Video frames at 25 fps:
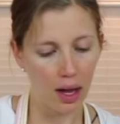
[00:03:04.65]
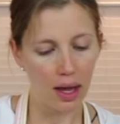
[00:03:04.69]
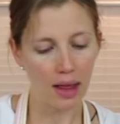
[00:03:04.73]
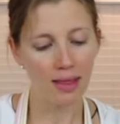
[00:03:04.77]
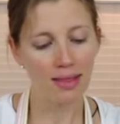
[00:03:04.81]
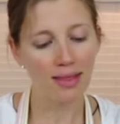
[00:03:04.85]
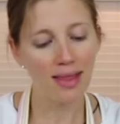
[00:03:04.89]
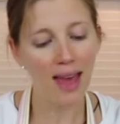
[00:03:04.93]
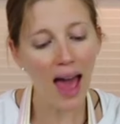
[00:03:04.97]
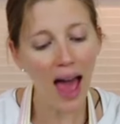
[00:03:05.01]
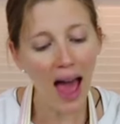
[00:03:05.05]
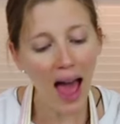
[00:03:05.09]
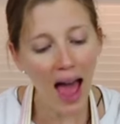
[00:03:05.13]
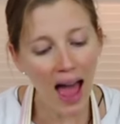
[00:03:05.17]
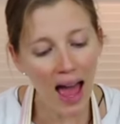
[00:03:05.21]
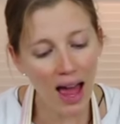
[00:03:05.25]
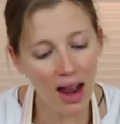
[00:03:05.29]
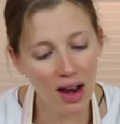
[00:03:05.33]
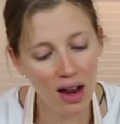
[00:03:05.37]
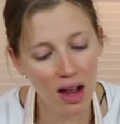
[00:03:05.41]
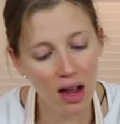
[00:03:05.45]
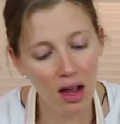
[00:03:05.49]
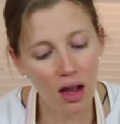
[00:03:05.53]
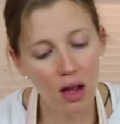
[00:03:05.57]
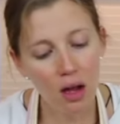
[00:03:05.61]
And
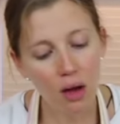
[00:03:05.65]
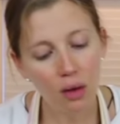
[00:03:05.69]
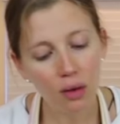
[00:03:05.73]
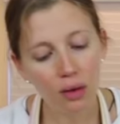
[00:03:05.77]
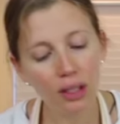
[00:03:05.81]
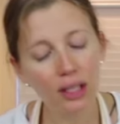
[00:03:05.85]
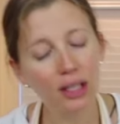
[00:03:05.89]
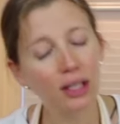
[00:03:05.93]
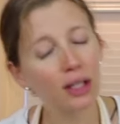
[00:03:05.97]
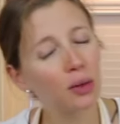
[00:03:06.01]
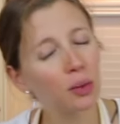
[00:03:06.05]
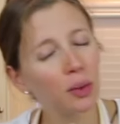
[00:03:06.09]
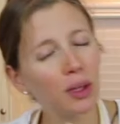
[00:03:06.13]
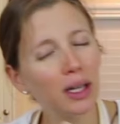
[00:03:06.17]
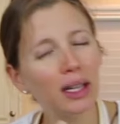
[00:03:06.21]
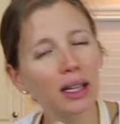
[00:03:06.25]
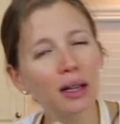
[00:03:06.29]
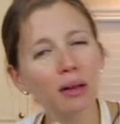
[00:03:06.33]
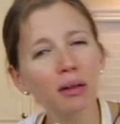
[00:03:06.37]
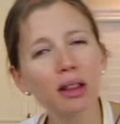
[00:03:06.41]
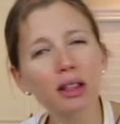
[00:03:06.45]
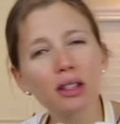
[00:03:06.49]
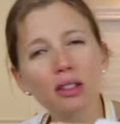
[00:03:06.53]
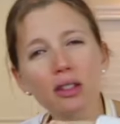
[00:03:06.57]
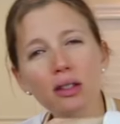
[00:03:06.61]
then we're gonna
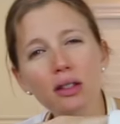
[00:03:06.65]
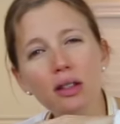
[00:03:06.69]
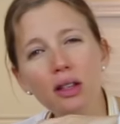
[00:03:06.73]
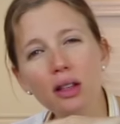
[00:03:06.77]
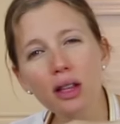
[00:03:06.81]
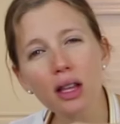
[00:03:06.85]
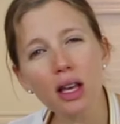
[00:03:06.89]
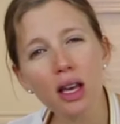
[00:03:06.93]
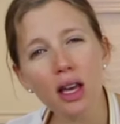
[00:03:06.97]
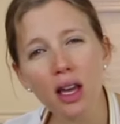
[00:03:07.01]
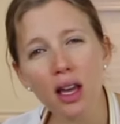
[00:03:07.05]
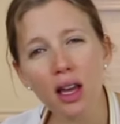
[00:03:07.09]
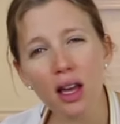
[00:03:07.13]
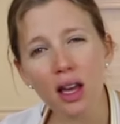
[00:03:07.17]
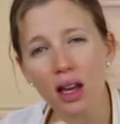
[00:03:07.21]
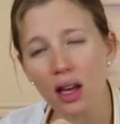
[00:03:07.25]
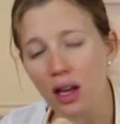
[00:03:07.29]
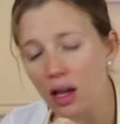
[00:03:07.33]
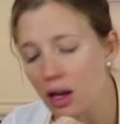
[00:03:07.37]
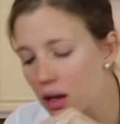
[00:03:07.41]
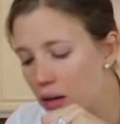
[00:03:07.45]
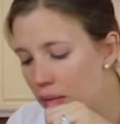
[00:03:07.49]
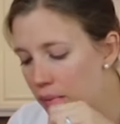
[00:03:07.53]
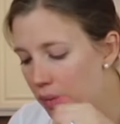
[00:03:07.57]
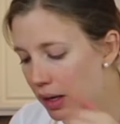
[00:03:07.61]
sweeten it with just a
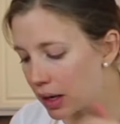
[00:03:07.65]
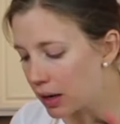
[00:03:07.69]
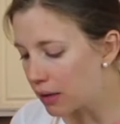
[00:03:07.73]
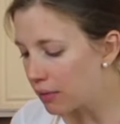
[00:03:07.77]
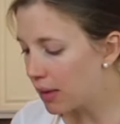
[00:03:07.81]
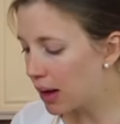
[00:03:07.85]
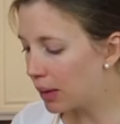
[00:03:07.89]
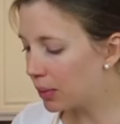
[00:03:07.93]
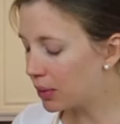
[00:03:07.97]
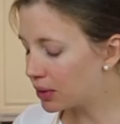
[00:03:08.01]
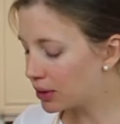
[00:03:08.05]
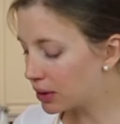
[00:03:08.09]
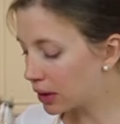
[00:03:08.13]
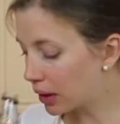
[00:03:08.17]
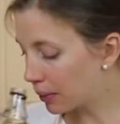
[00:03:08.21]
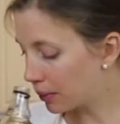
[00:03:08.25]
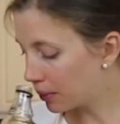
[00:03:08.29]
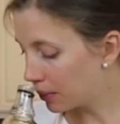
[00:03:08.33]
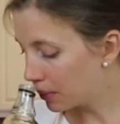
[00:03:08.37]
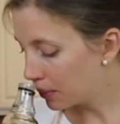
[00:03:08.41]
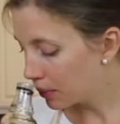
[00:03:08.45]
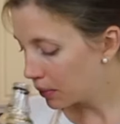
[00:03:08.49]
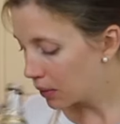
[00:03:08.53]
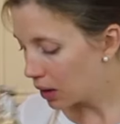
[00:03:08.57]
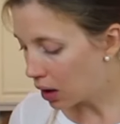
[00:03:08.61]
little bit of maple
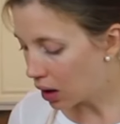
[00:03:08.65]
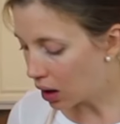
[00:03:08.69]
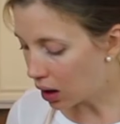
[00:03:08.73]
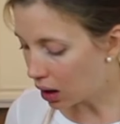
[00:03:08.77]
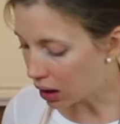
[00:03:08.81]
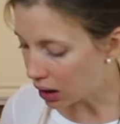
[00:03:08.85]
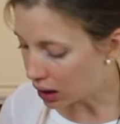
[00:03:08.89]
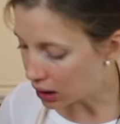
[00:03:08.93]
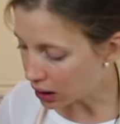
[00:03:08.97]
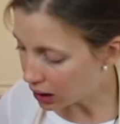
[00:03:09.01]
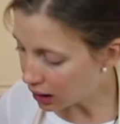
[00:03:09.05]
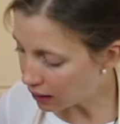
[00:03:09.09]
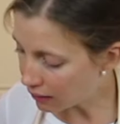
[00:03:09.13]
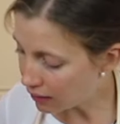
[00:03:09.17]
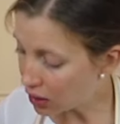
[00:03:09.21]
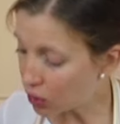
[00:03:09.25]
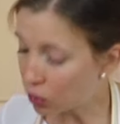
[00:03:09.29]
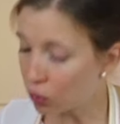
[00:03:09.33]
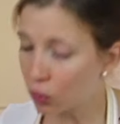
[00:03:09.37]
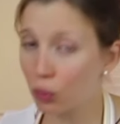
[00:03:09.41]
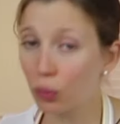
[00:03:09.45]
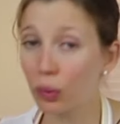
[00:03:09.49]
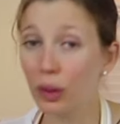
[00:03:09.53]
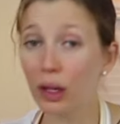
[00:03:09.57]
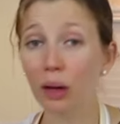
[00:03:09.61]
syrup. Oh, love
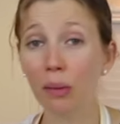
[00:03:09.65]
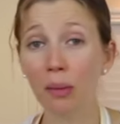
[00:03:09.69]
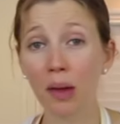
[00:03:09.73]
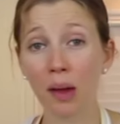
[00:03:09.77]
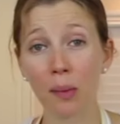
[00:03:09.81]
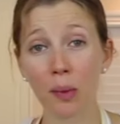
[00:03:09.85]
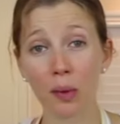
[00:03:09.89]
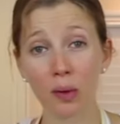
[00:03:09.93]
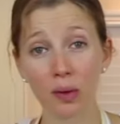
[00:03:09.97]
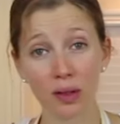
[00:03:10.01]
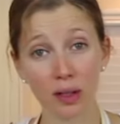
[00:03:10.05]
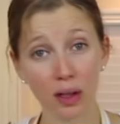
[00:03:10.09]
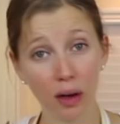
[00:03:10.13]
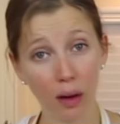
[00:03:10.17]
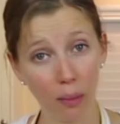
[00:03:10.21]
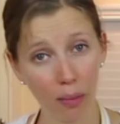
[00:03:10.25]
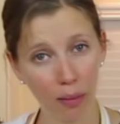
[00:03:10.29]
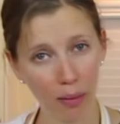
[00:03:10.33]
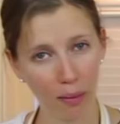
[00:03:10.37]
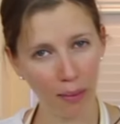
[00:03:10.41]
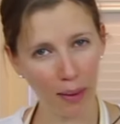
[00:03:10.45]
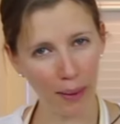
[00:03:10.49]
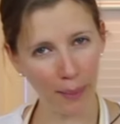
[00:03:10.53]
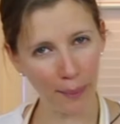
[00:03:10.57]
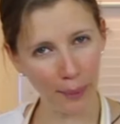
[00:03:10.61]
it. Real maple
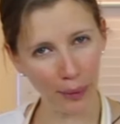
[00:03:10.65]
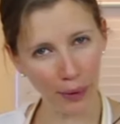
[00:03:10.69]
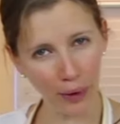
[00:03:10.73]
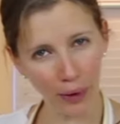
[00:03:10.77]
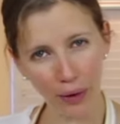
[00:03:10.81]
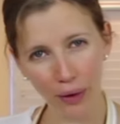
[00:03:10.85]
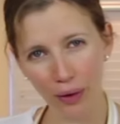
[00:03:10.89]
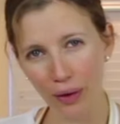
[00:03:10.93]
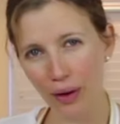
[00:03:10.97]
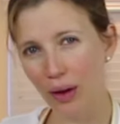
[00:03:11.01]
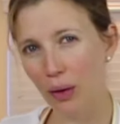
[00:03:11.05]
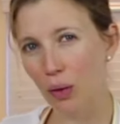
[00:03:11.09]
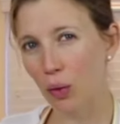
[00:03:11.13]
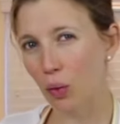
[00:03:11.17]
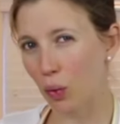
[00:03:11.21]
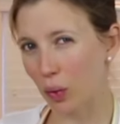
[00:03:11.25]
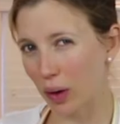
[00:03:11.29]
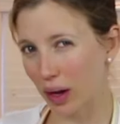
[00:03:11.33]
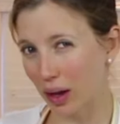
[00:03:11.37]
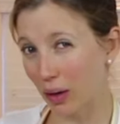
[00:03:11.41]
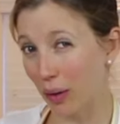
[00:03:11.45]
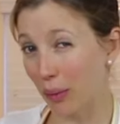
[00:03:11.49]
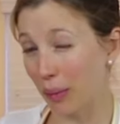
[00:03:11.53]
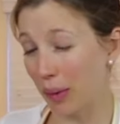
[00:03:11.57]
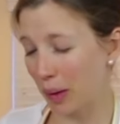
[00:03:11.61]
syrup, remember?
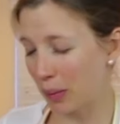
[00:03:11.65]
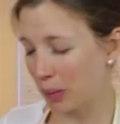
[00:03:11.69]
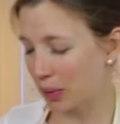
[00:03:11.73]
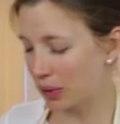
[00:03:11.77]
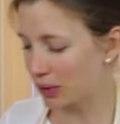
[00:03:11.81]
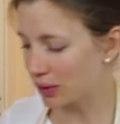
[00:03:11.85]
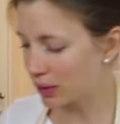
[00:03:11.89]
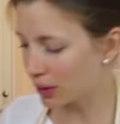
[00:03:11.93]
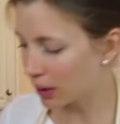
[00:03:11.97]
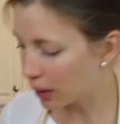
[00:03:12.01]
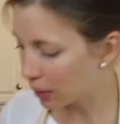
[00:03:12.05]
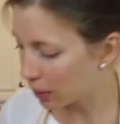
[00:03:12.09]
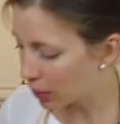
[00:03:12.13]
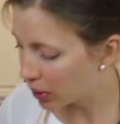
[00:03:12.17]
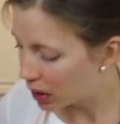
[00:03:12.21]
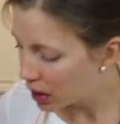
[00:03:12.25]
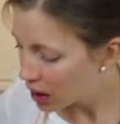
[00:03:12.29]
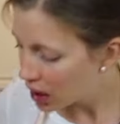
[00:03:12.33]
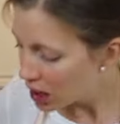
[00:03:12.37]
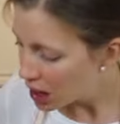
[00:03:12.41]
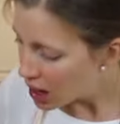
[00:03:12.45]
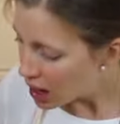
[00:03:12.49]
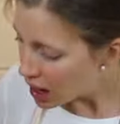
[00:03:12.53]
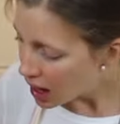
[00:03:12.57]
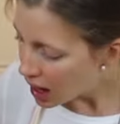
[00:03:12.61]
Real maple syrup.
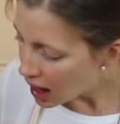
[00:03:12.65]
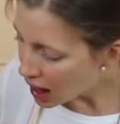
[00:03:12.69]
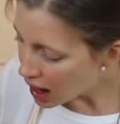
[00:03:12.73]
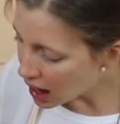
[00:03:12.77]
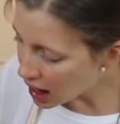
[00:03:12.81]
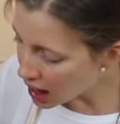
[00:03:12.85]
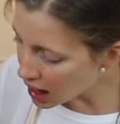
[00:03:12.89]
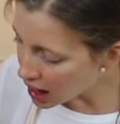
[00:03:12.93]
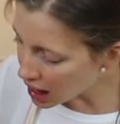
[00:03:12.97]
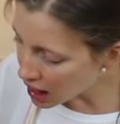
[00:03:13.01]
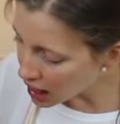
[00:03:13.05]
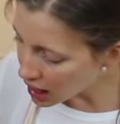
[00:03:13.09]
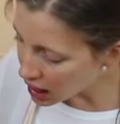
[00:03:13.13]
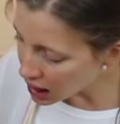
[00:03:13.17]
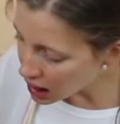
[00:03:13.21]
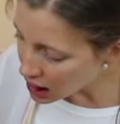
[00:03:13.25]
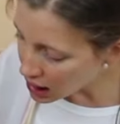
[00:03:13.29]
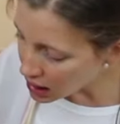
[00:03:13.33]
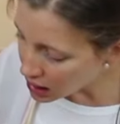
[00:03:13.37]
And a